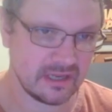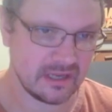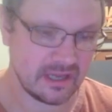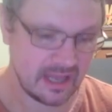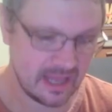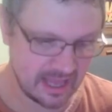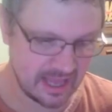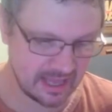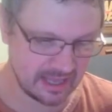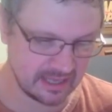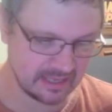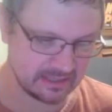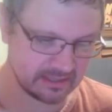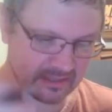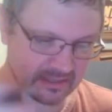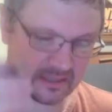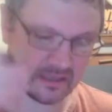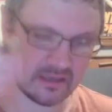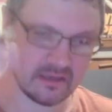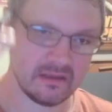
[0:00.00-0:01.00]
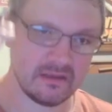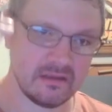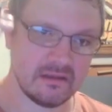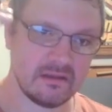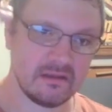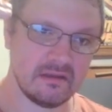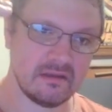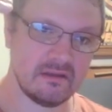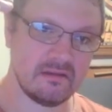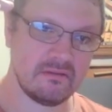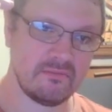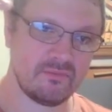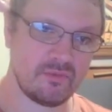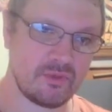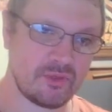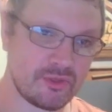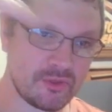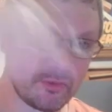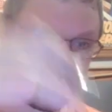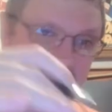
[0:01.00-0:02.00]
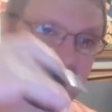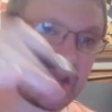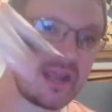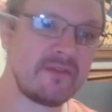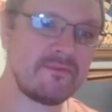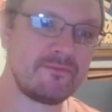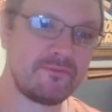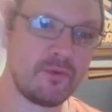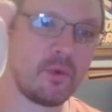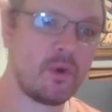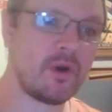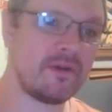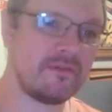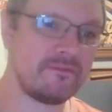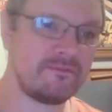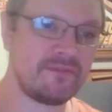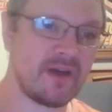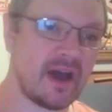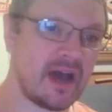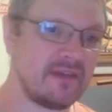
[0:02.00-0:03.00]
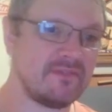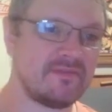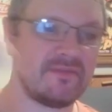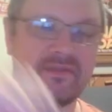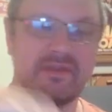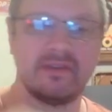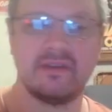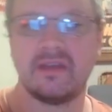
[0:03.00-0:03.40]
is 3, 4, and 5.